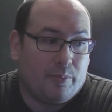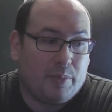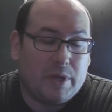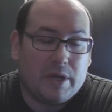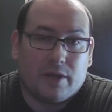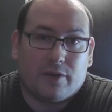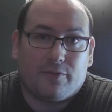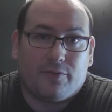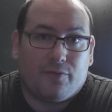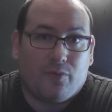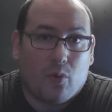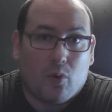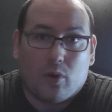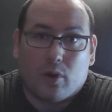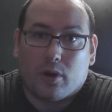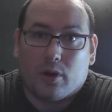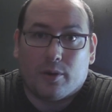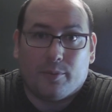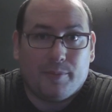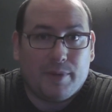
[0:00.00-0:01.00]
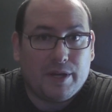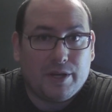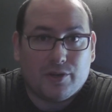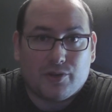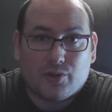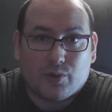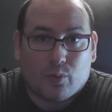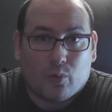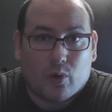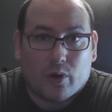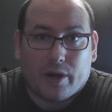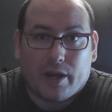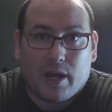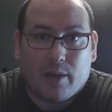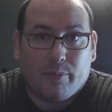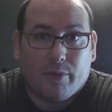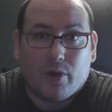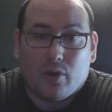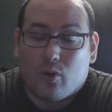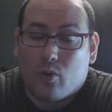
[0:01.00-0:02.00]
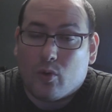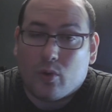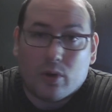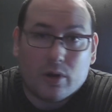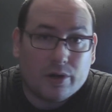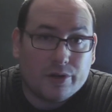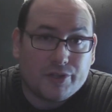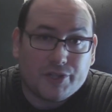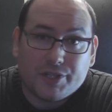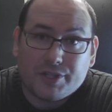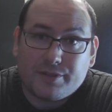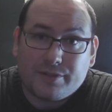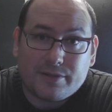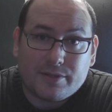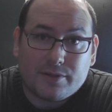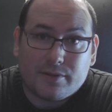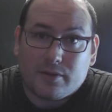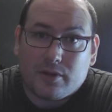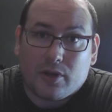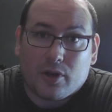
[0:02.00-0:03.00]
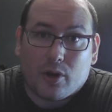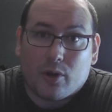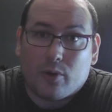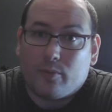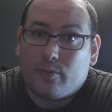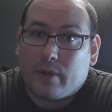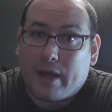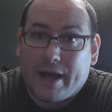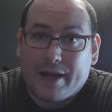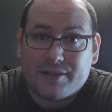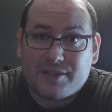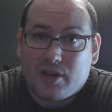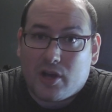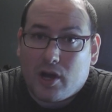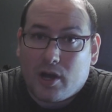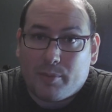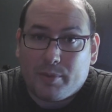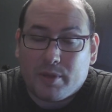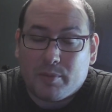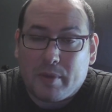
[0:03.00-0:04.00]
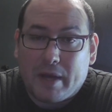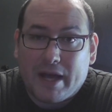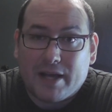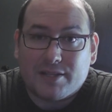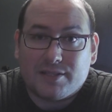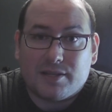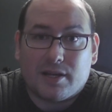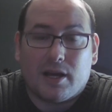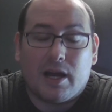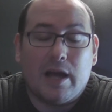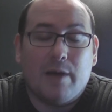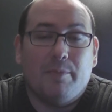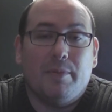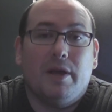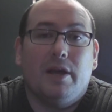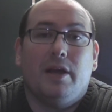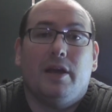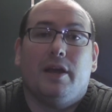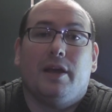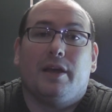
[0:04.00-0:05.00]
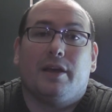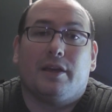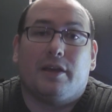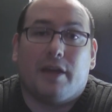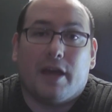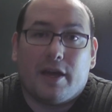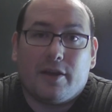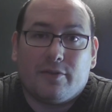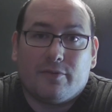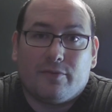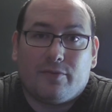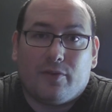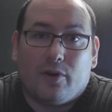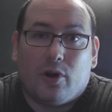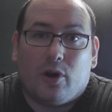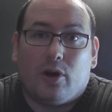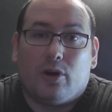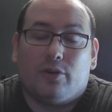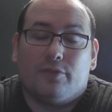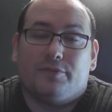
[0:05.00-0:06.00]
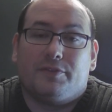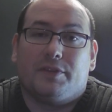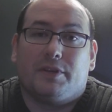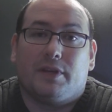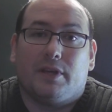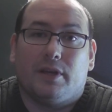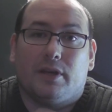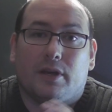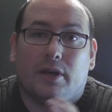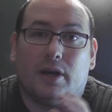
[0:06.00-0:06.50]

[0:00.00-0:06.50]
be it for miniature wargaming or just, you know, as a hobby pastime, get involved.